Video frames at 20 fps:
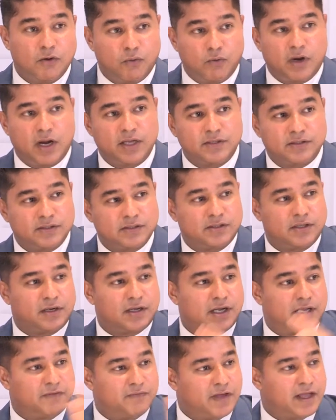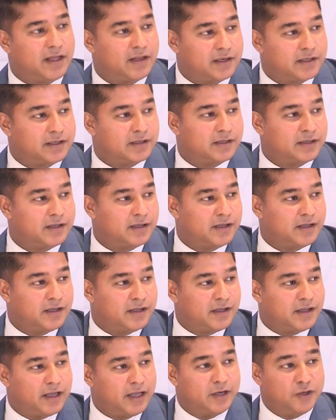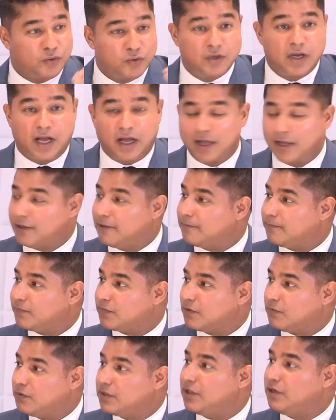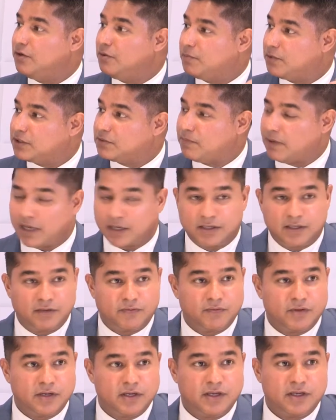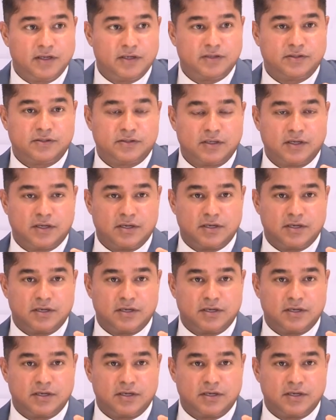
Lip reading: Whereas in Silicon Valley, a new guy with a new perspective is